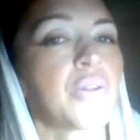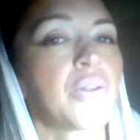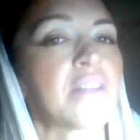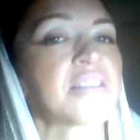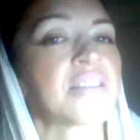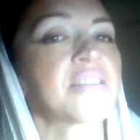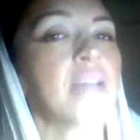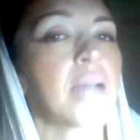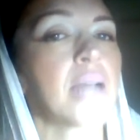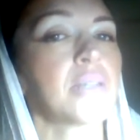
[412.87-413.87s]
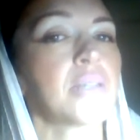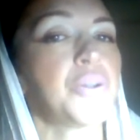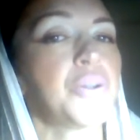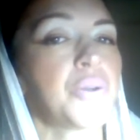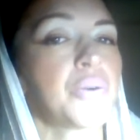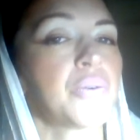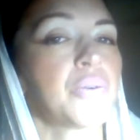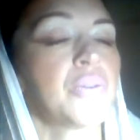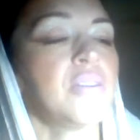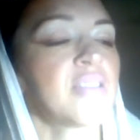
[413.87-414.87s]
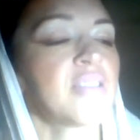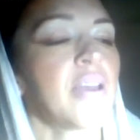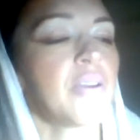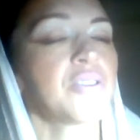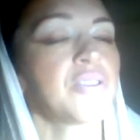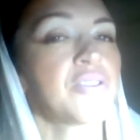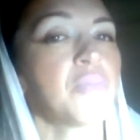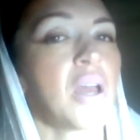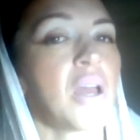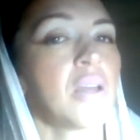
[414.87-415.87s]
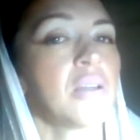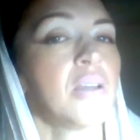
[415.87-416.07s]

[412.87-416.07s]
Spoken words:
that's exactly when you know this character is mine,